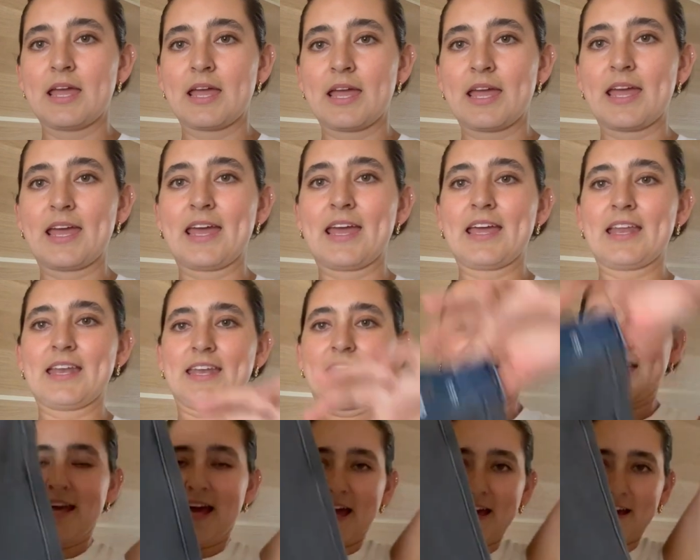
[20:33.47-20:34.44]
And
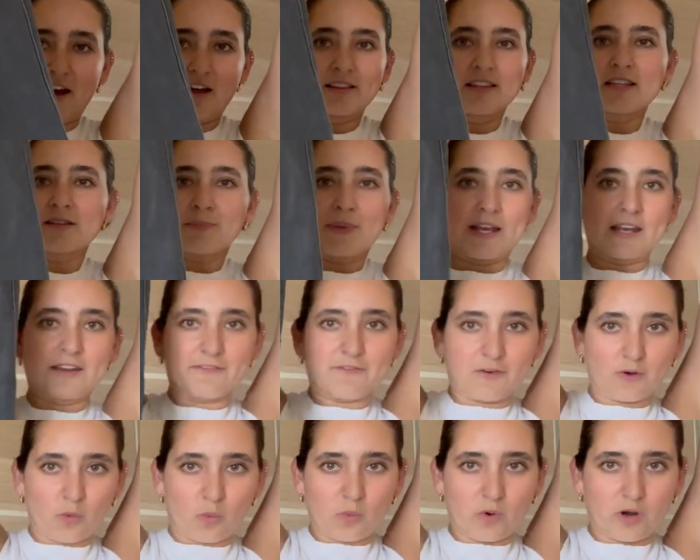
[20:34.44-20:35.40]
I got these mainly
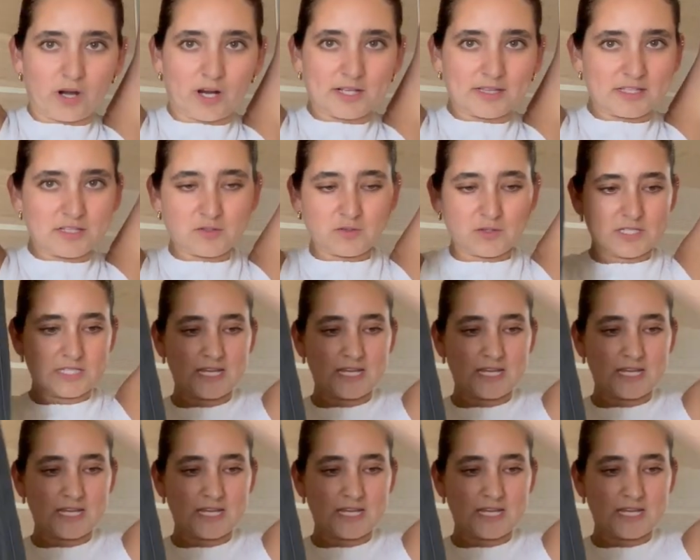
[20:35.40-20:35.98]
for work. These are